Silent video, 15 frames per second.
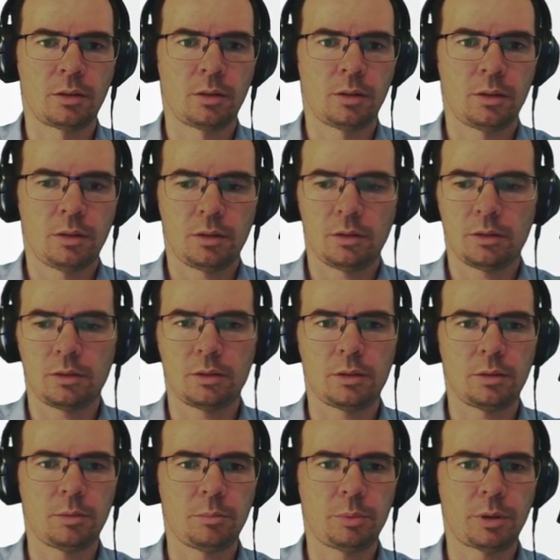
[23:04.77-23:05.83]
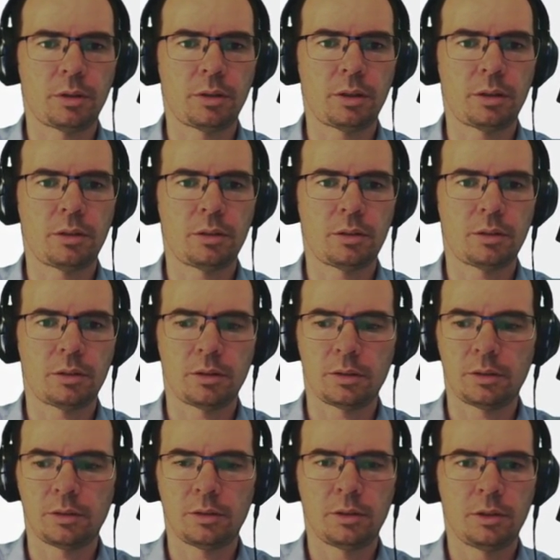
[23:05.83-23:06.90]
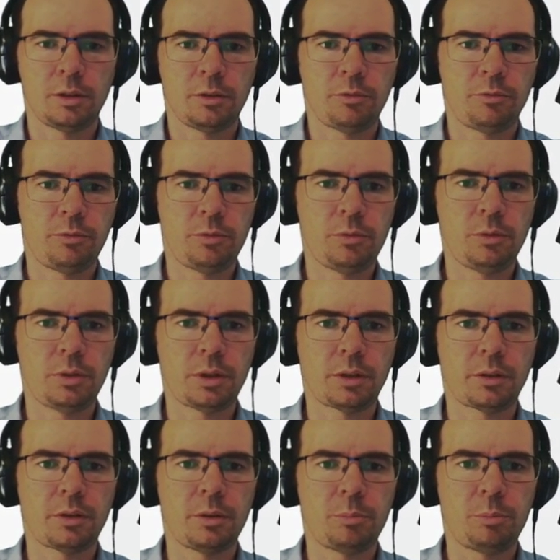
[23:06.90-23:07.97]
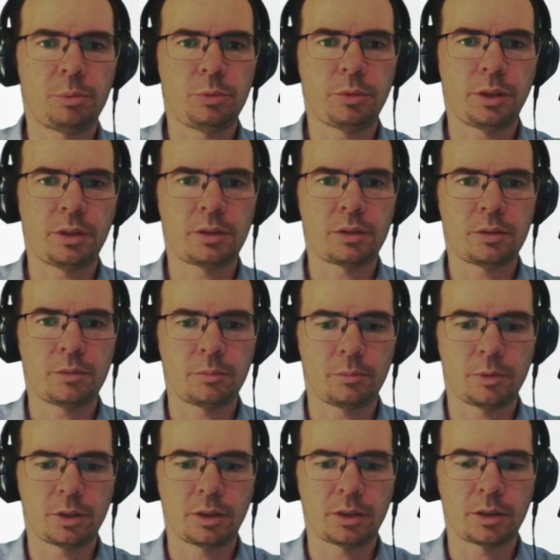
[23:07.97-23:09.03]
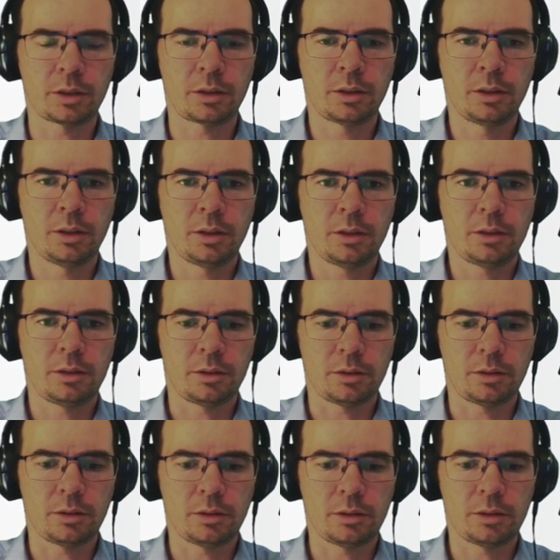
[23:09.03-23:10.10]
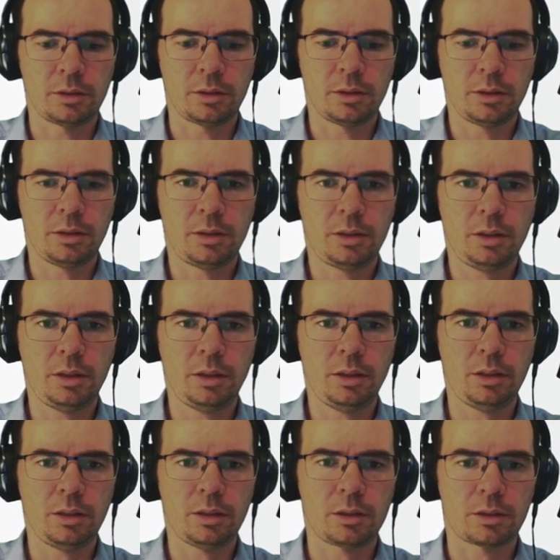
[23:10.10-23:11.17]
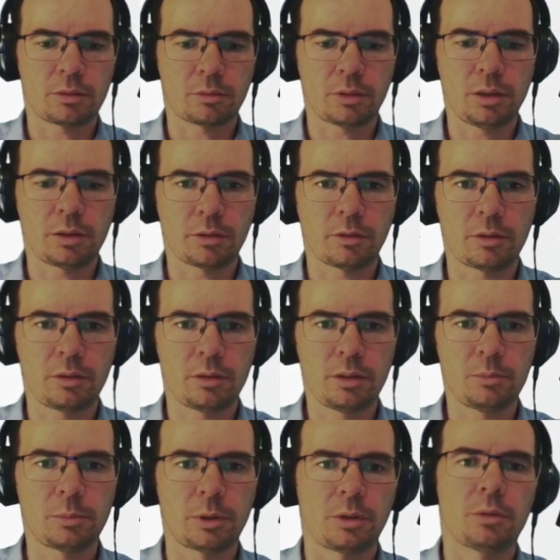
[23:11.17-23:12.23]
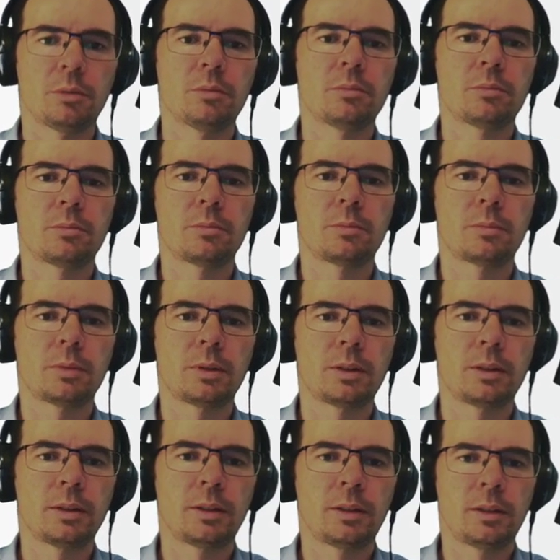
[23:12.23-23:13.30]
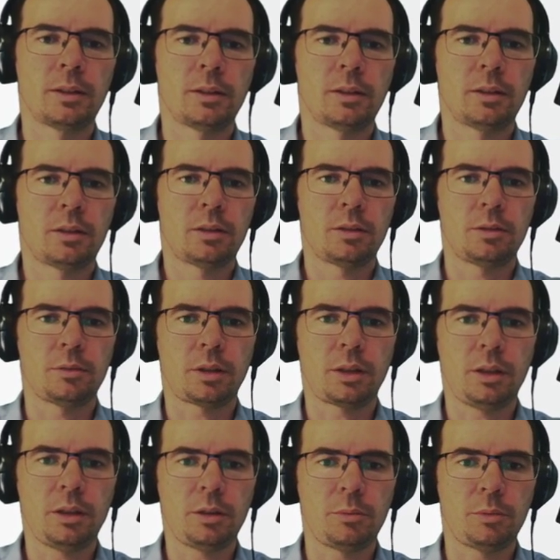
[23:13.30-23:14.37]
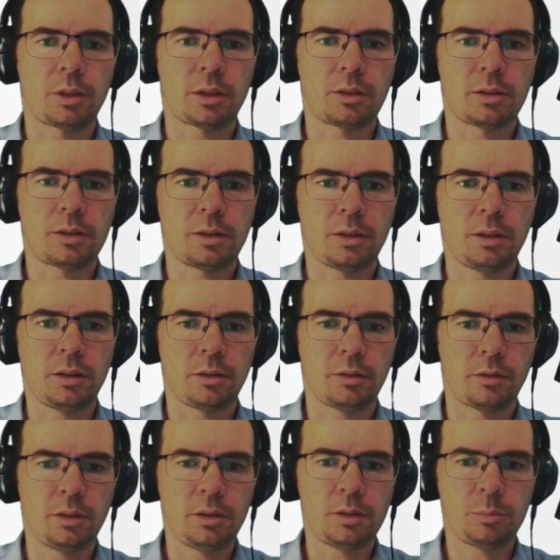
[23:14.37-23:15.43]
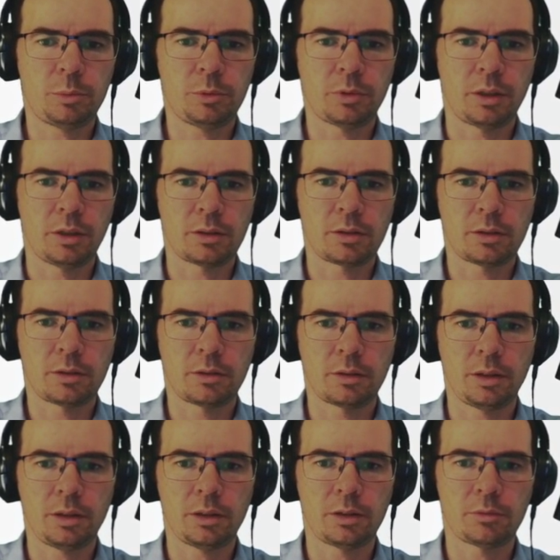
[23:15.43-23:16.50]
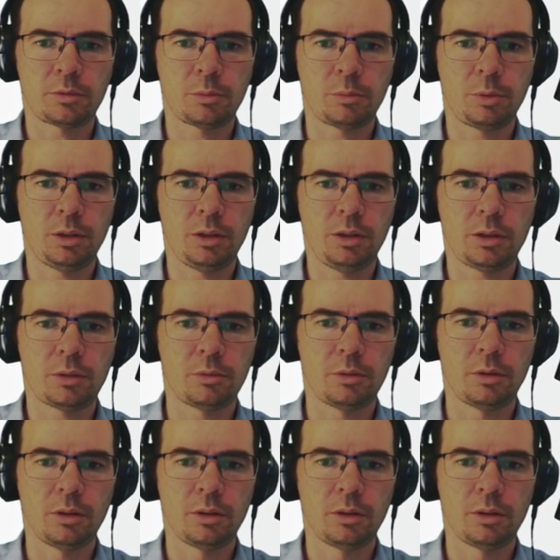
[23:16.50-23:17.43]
But then for the points where C is greater than W, okay, we can say these points, they have to be equal